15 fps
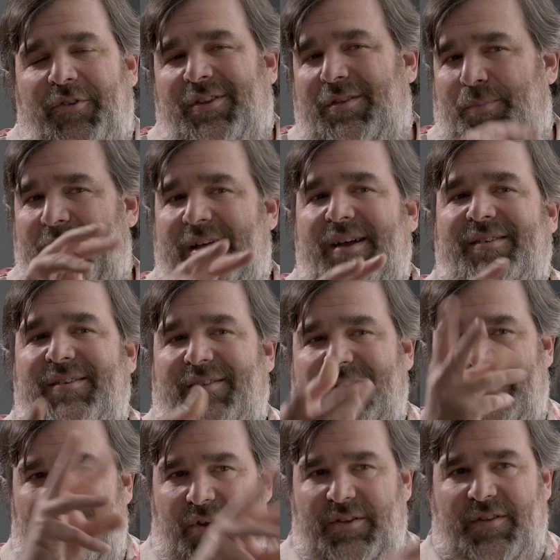this is because it's
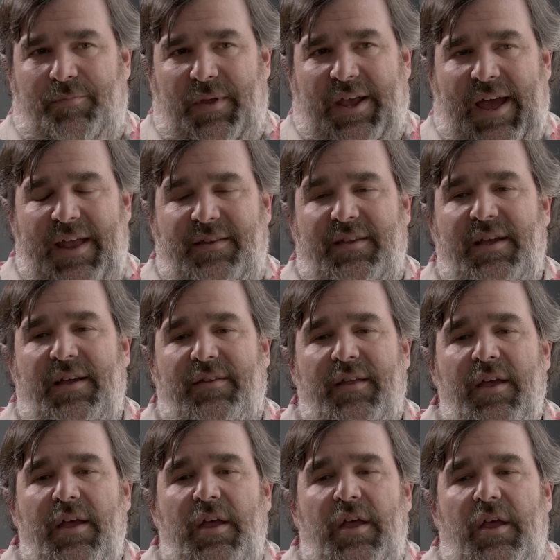a series of big
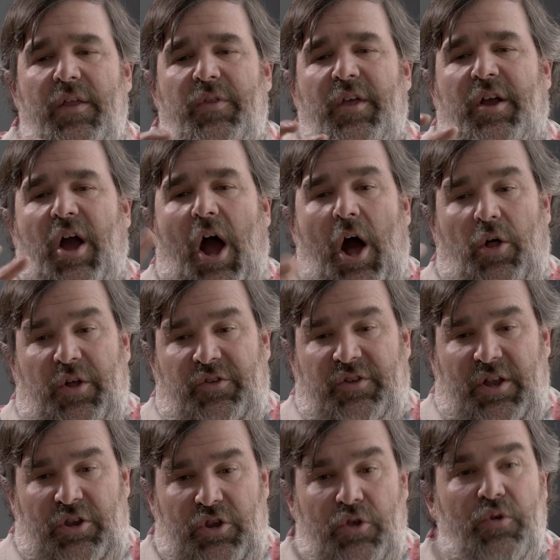ideas, the college
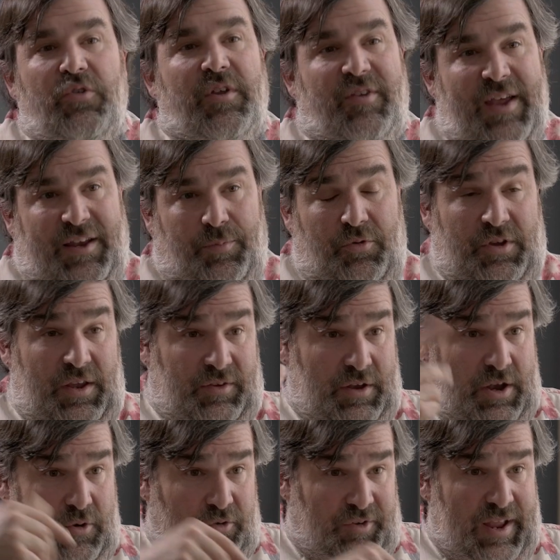can use its expertise
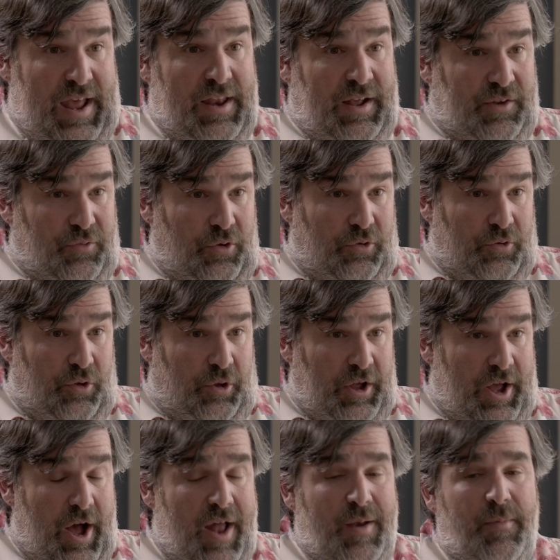in understanding its
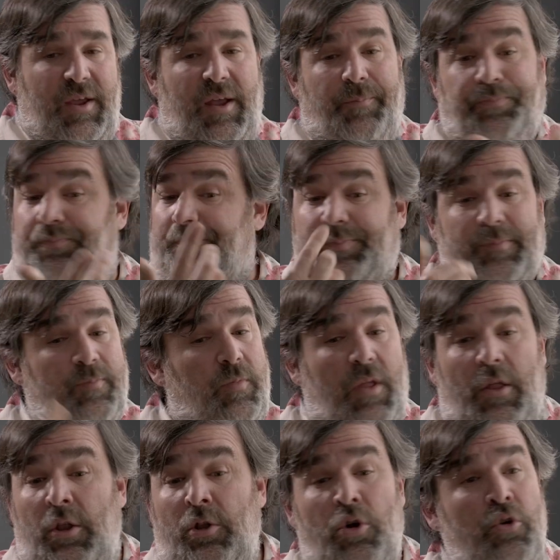local economy
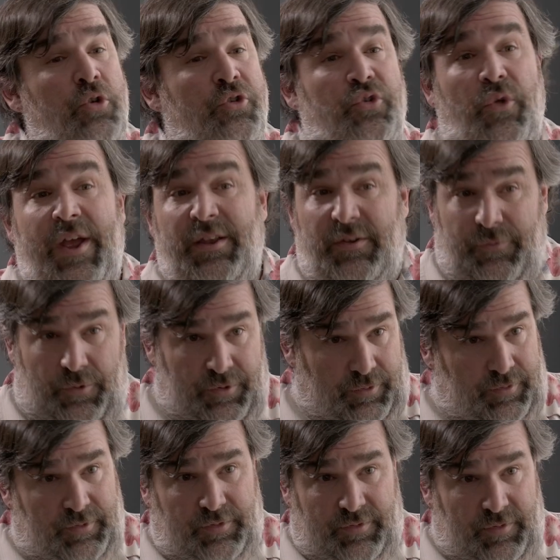local transfer
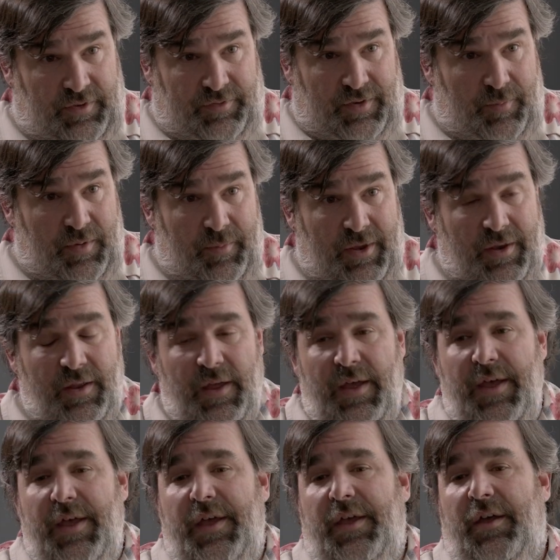system. I mean,
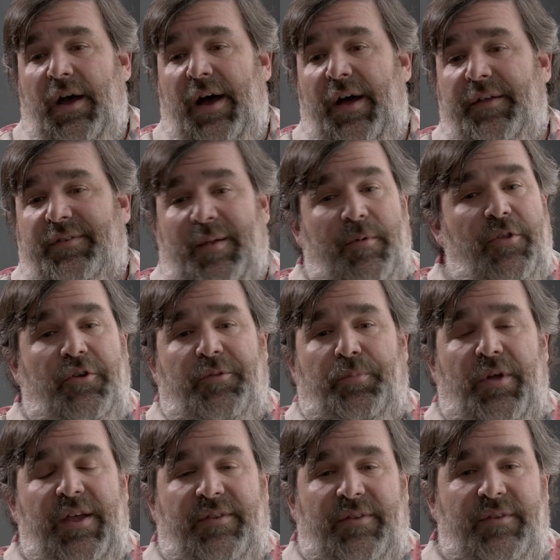uh, some of those
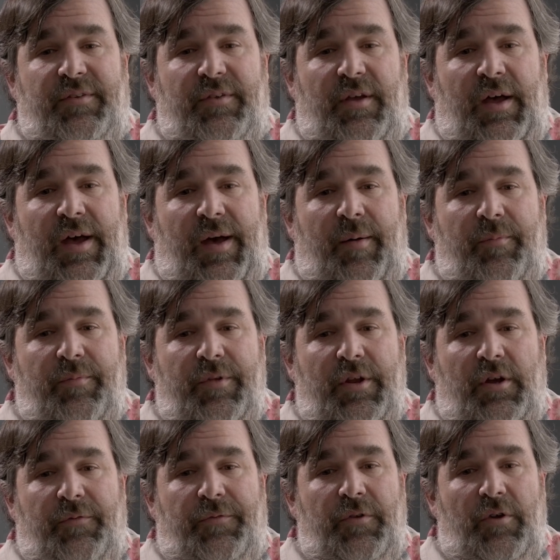places, um, you
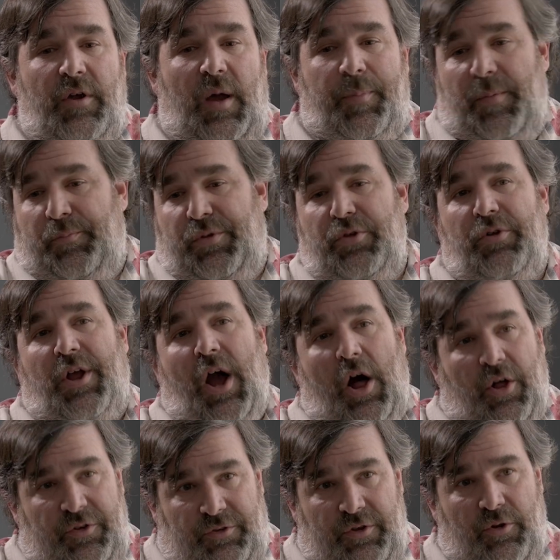know, if you're up at Butte
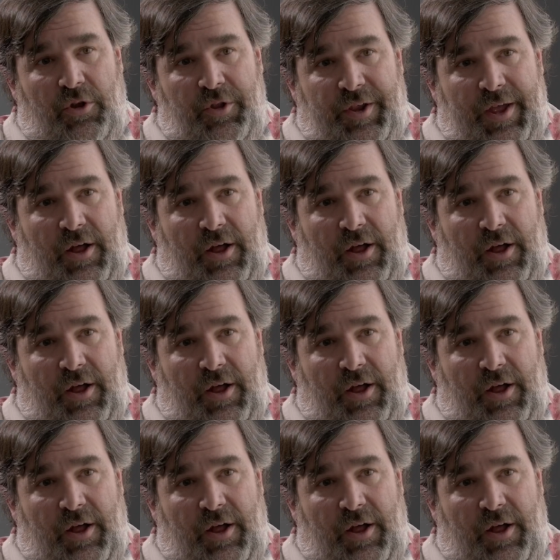College in Northern